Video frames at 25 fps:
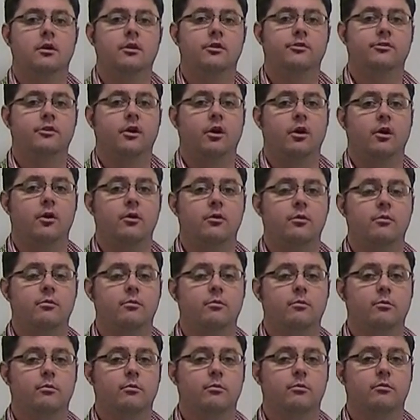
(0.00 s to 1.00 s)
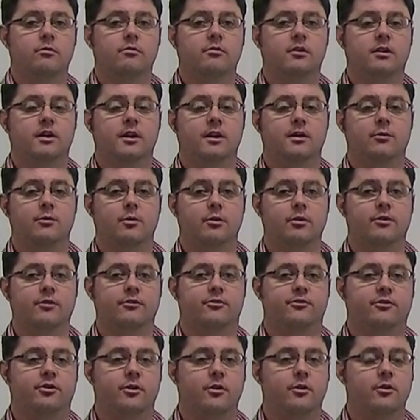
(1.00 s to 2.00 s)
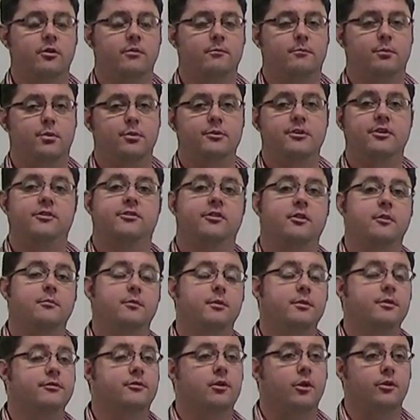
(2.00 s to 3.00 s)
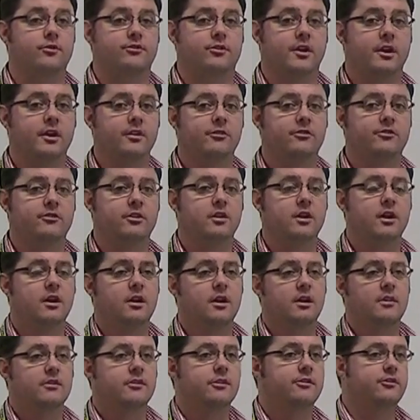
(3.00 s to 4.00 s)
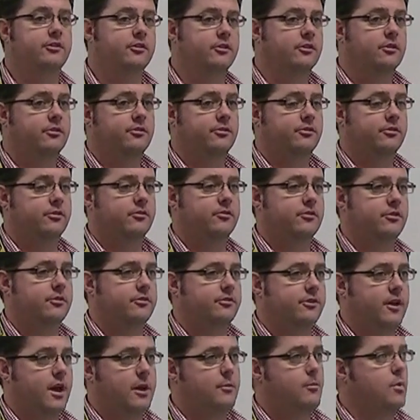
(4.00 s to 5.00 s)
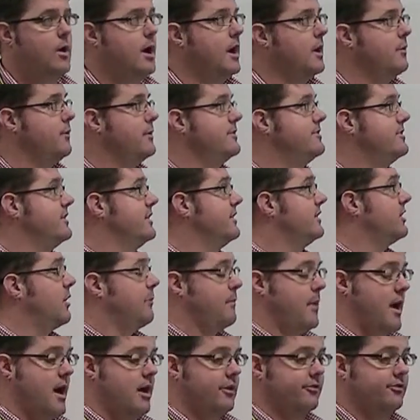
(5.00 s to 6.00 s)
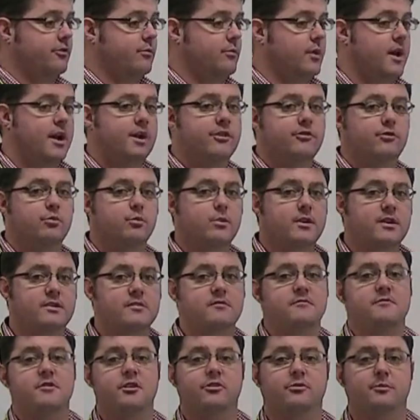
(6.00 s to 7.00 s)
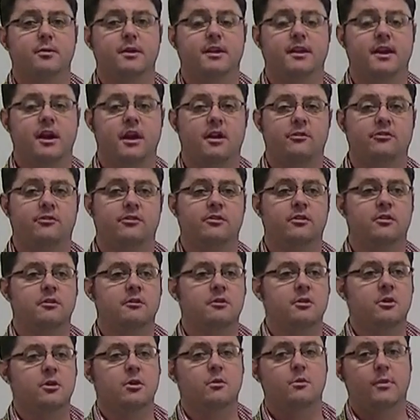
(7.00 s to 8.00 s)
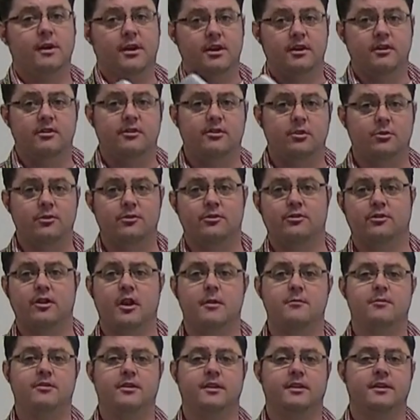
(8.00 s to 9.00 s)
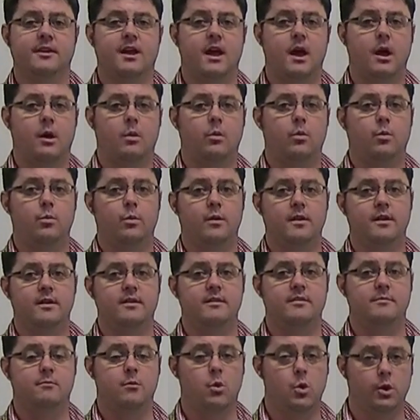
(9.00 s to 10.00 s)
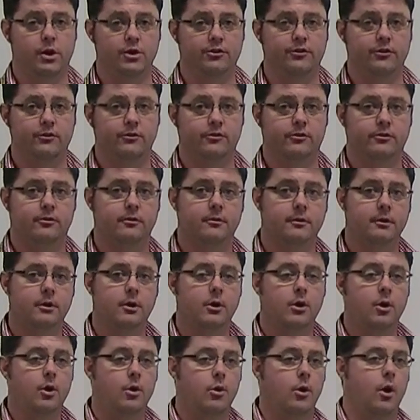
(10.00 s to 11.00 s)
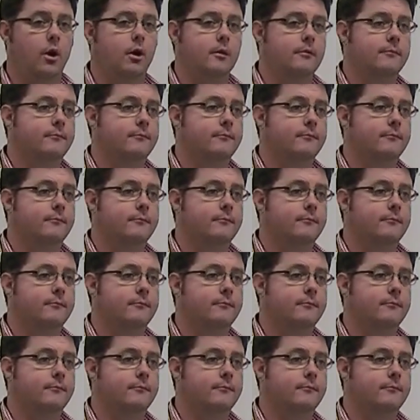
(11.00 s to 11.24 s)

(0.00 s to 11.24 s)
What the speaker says: So, in order to put this in a bit of context, this is the same way we did comparison rates with investment accounts. We're going to do the same thing now with mortgages. All right.